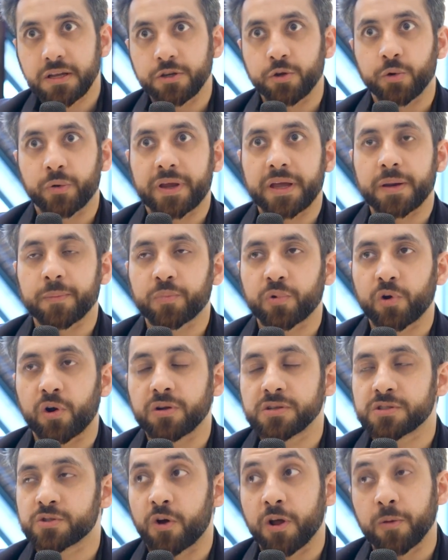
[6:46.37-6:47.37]
You can
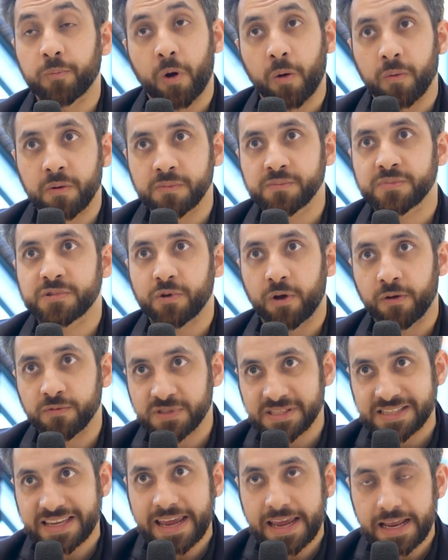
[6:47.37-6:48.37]
solve problems of
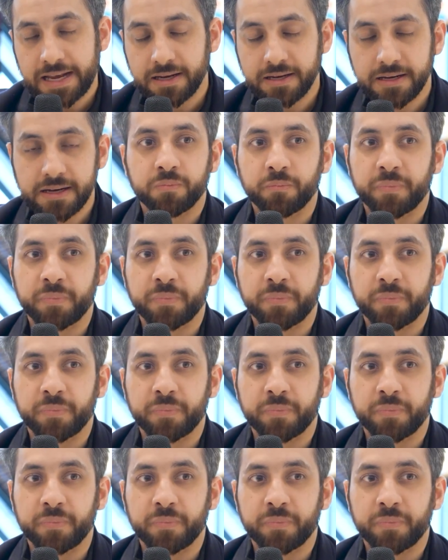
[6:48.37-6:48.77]
scale,